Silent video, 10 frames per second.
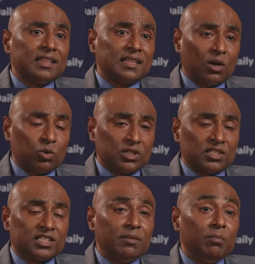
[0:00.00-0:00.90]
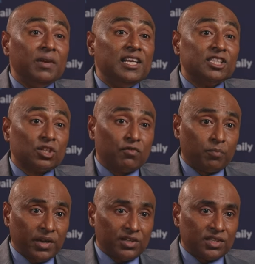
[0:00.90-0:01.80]
thousands and millions of
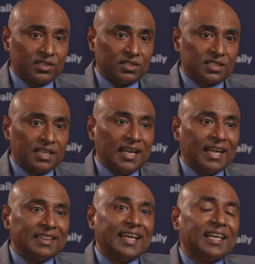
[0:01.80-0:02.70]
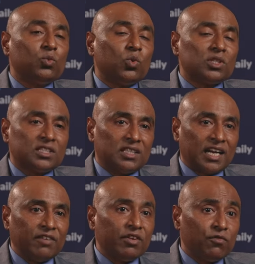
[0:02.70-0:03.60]
patients. And that was the
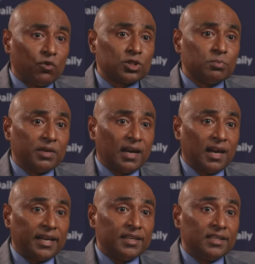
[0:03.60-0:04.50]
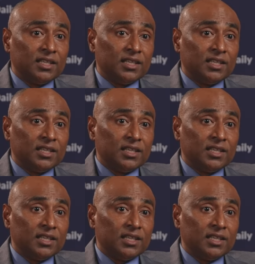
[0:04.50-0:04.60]
driving force behind.